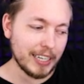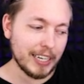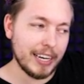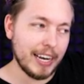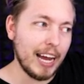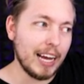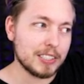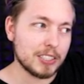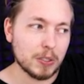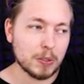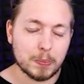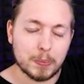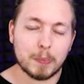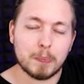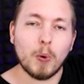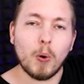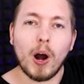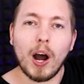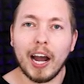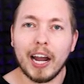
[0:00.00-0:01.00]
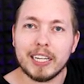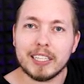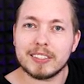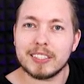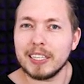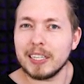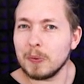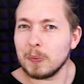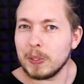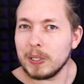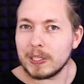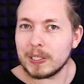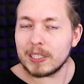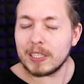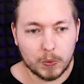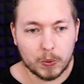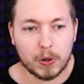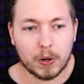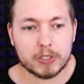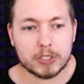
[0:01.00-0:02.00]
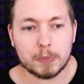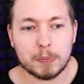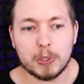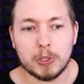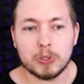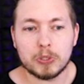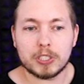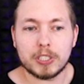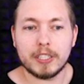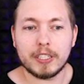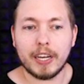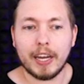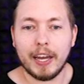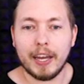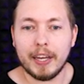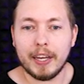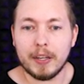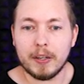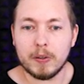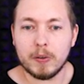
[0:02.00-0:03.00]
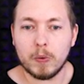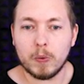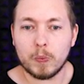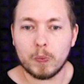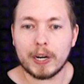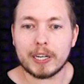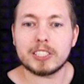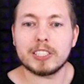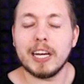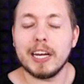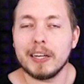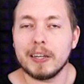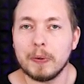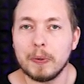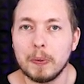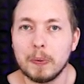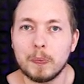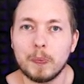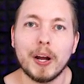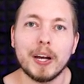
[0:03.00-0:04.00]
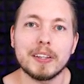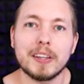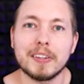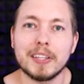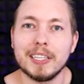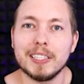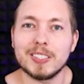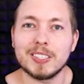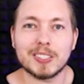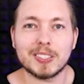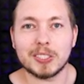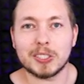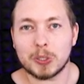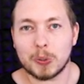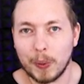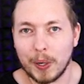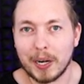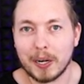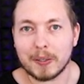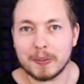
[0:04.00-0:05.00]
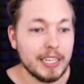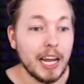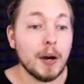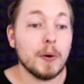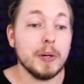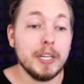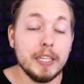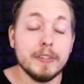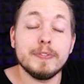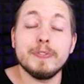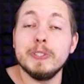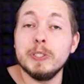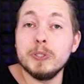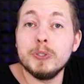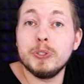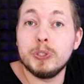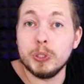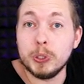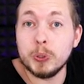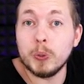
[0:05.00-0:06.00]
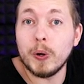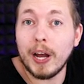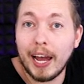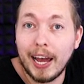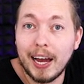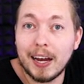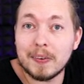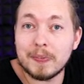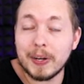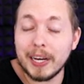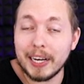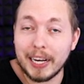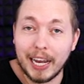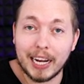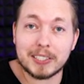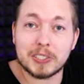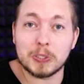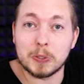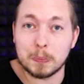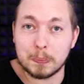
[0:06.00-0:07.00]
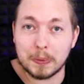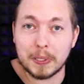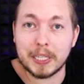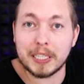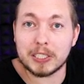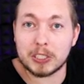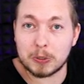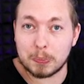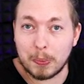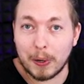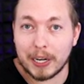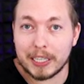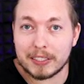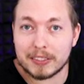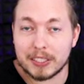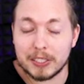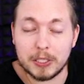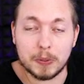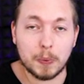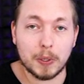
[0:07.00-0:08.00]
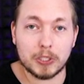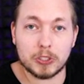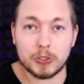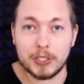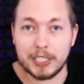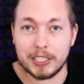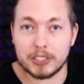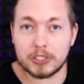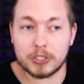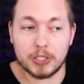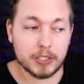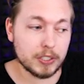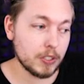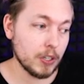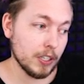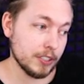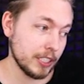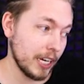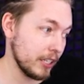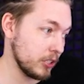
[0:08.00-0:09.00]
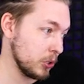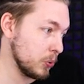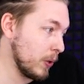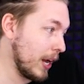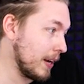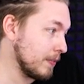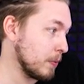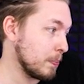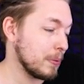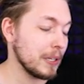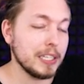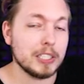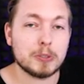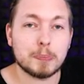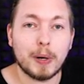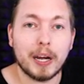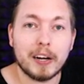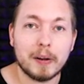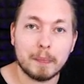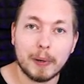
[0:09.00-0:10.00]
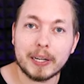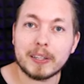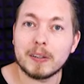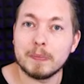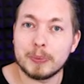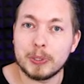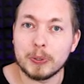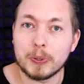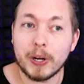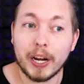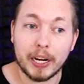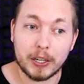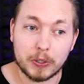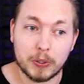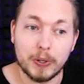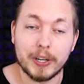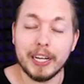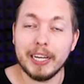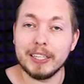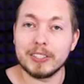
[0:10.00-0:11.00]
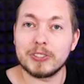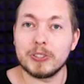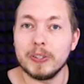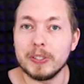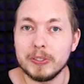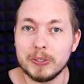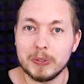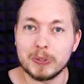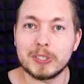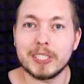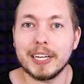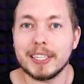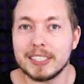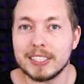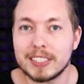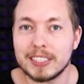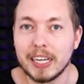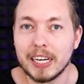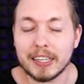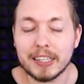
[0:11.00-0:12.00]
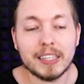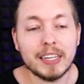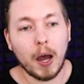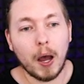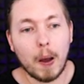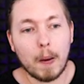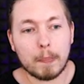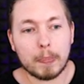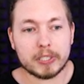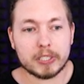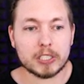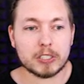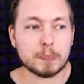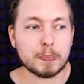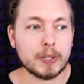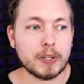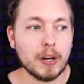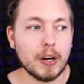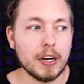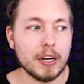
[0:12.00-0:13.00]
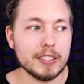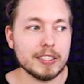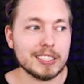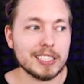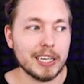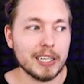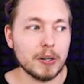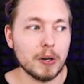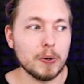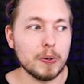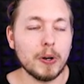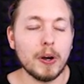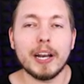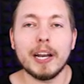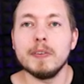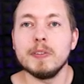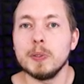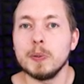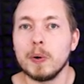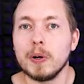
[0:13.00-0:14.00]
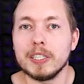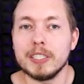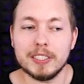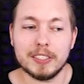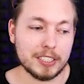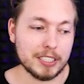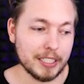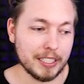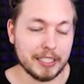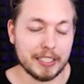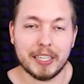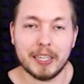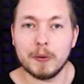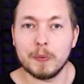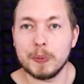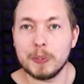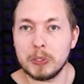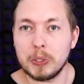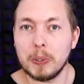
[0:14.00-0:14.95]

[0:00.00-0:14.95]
it has a little bit more height than a width. We're going to be using a rectangle rather than just a square. Now, if you do have an actual player sprite that you want to insert, because I do have a player sprite on my computer, I could insert and use that instead. Uh, but just because I know not everyone is sitting here with